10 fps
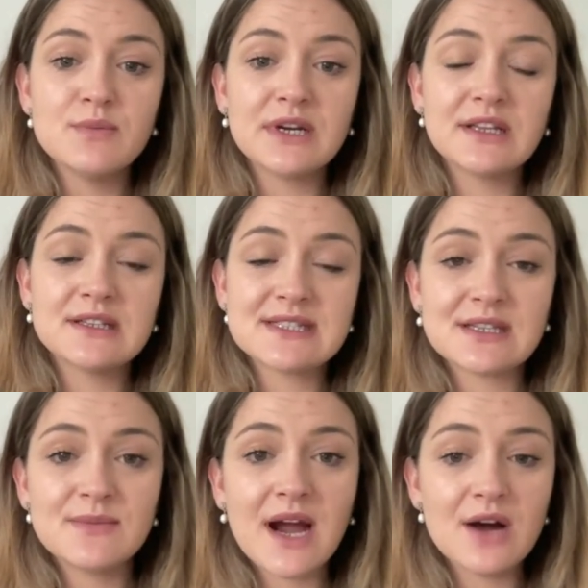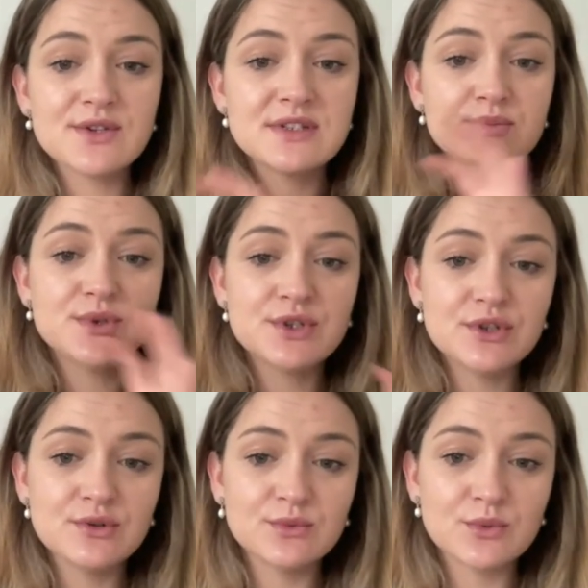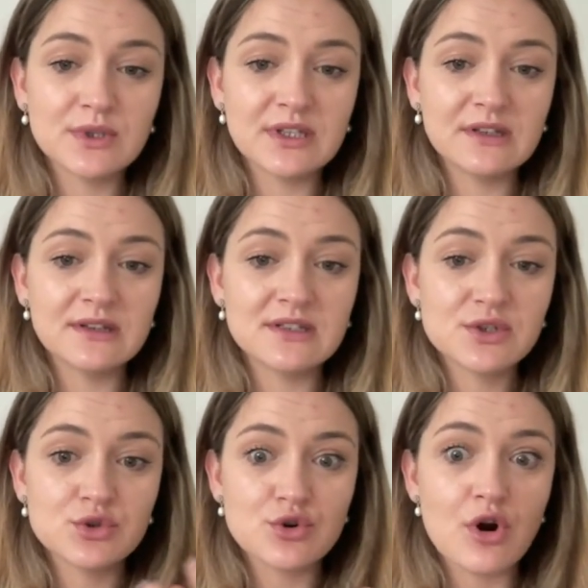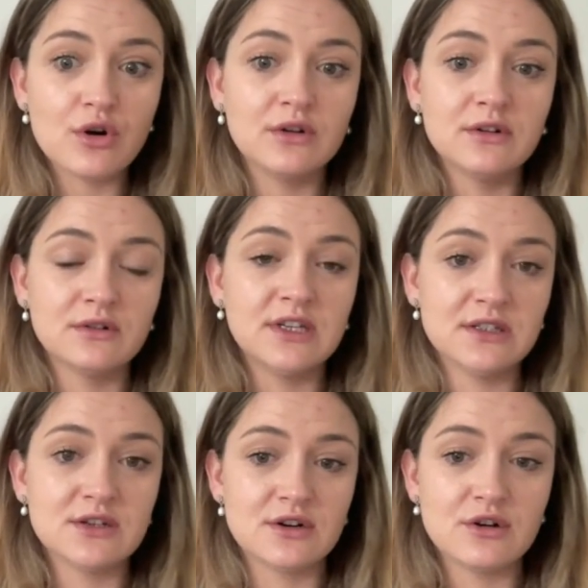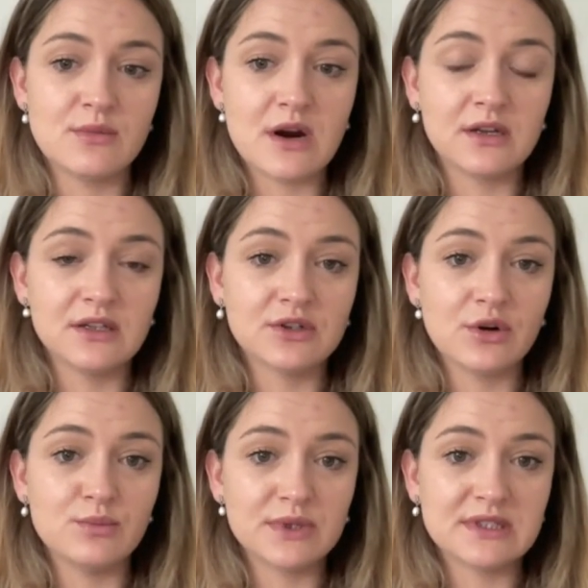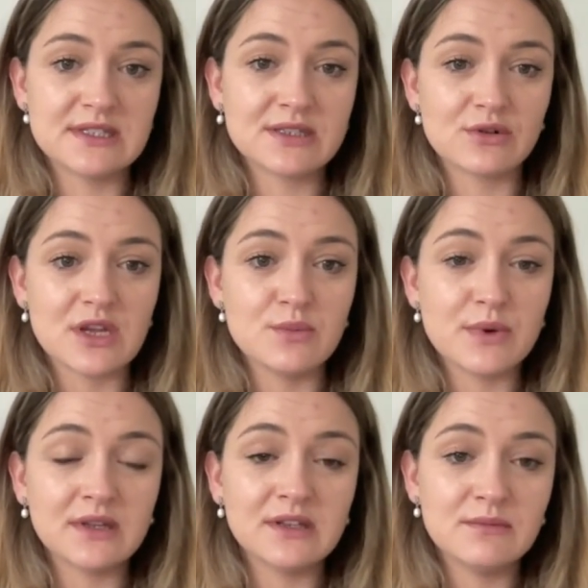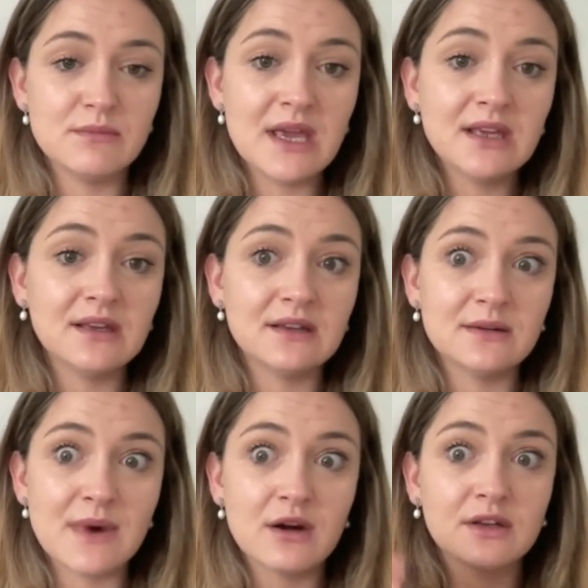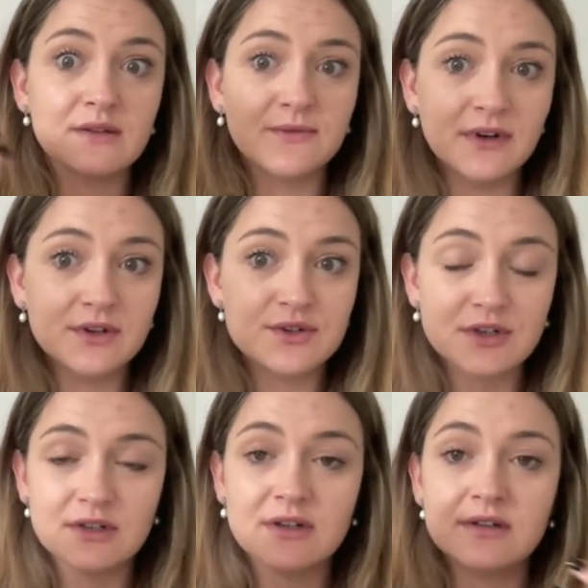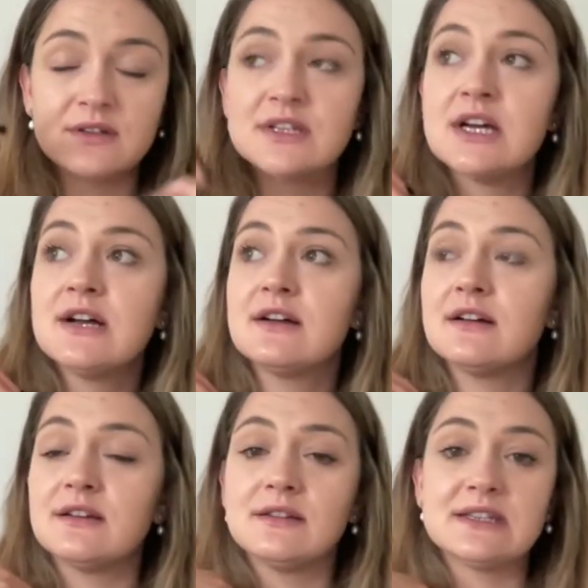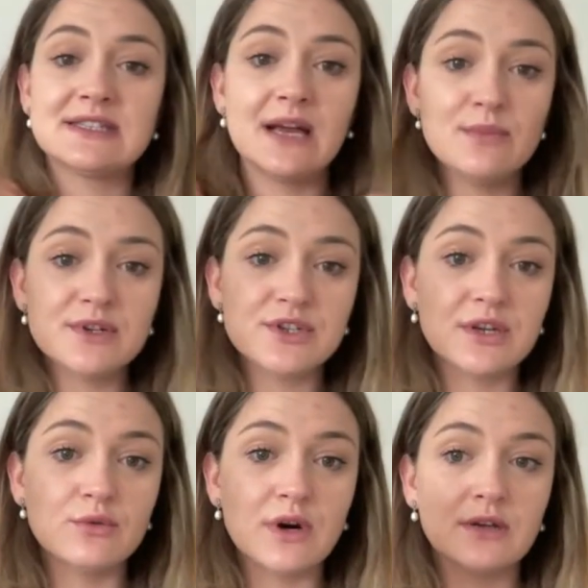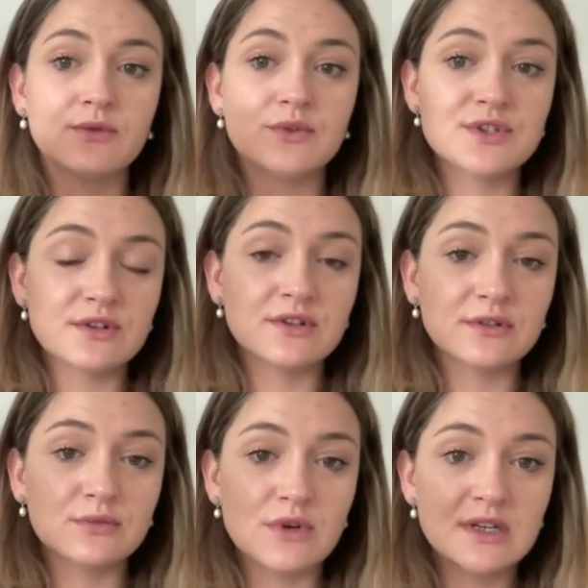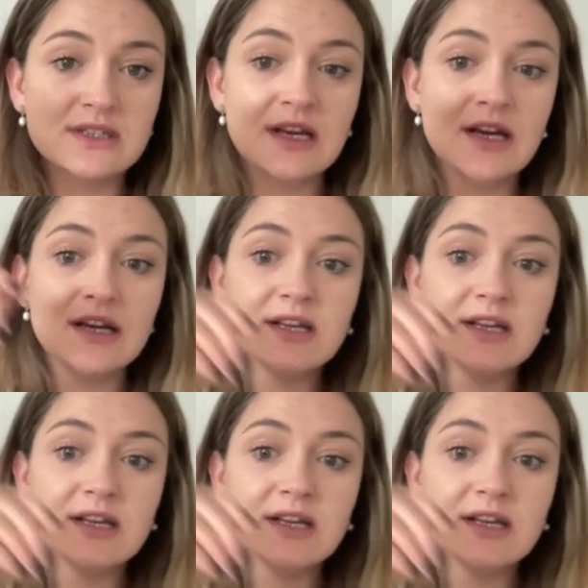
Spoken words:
but it is somehow subsumed within the strong internal market competence creep. And in making a market function and establishing one for certain works